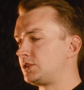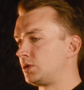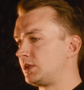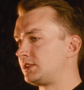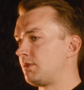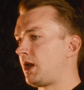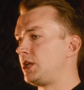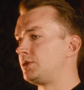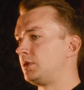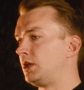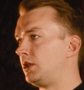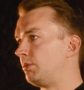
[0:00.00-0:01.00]
talking to
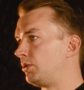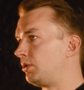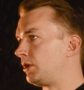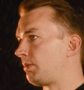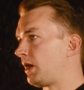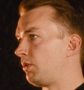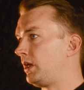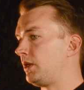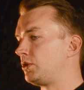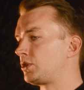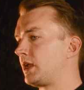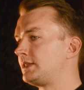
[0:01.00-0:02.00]
management and the board about where they
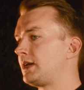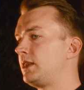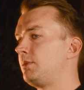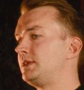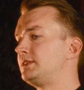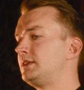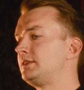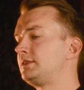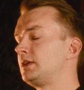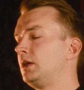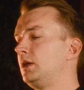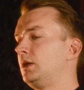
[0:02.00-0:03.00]
were trying to take the business.
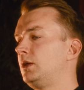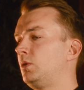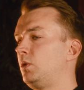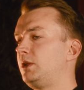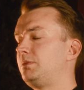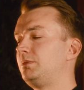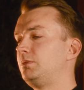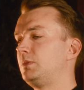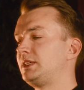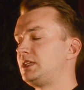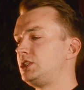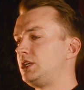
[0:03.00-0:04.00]
We'd
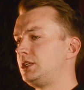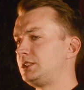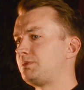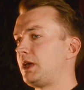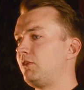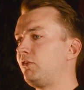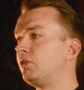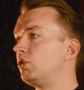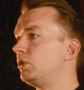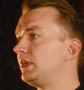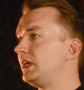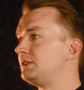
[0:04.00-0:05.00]
essentially spent
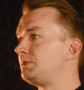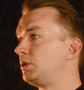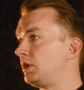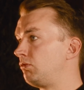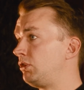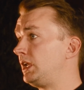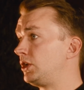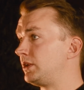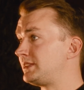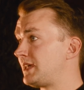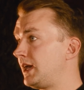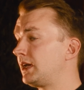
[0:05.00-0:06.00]
4 years building really
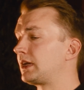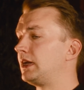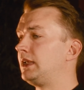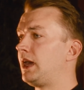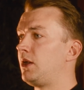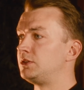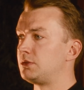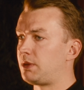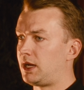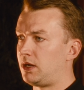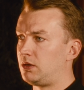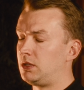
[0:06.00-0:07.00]
good tech, and that was
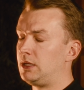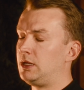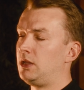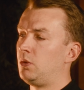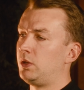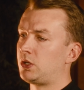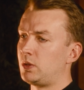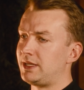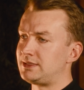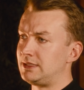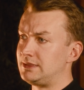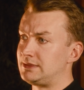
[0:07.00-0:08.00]
about, we call it
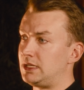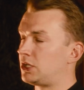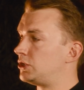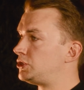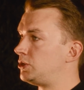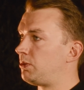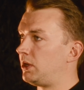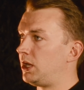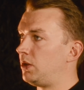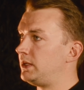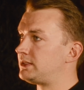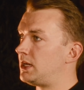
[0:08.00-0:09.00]
Zilliqa
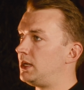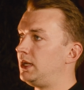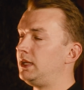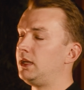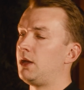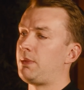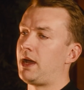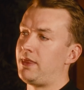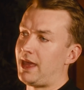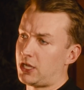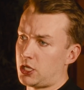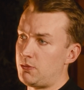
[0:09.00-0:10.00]
2.0 internally, about
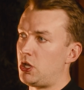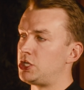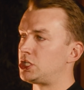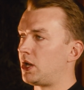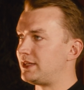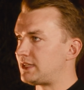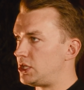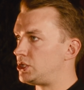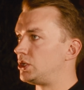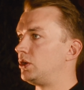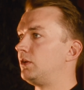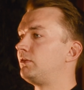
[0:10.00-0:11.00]
that
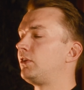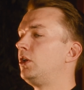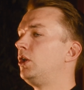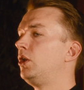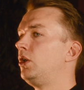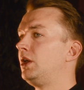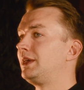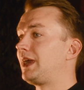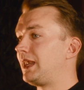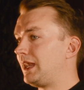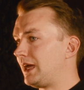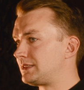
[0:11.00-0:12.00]
commercialization of
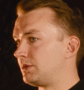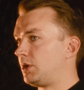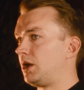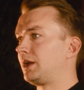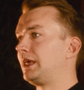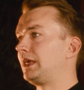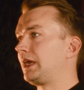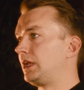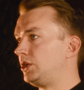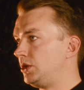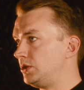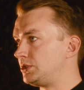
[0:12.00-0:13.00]
getting that to market,
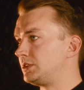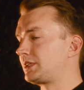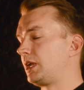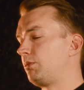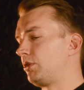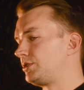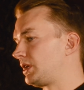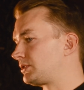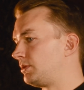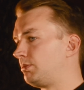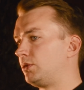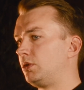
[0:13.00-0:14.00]
getting users, getting projects
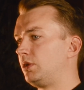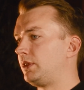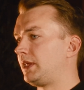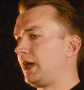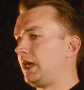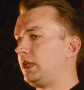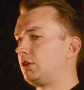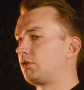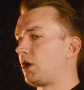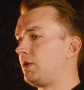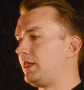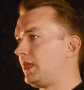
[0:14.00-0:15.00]
on board, and
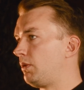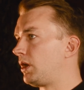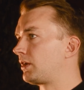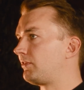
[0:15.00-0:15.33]
growing the network